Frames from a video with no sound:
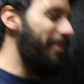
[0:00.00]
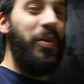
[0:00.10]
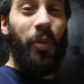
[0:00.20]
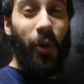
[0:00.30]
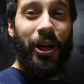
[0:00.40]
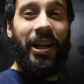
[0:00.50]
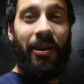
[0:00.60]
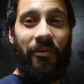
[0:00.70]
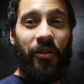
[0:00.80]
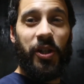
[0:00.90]
me worried
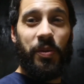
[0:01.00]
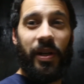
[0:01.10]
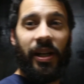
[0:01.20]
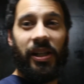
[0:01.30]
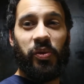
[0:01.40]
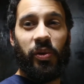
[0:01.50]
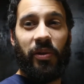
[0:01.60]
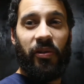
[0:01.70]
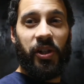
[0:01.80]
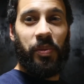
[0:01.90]
at first because when you
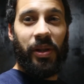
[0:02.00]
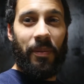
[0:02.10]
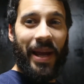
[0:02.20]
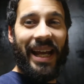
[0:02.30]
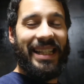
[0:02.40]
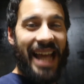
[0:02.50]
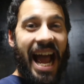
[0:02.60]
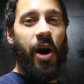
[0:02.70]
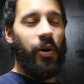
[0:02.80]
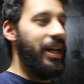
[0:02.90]
first put the paint
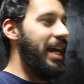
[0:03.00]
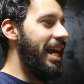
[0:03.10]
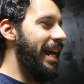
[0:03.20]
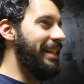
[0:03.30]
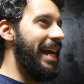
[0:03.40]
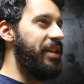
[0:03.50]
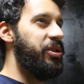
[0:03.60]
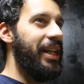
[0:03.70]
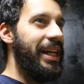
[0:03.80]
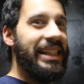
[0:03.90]
down, it's
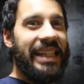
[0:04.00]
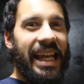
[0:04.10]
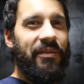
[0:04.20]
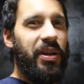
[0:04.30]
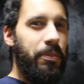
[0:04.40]
actually like a navy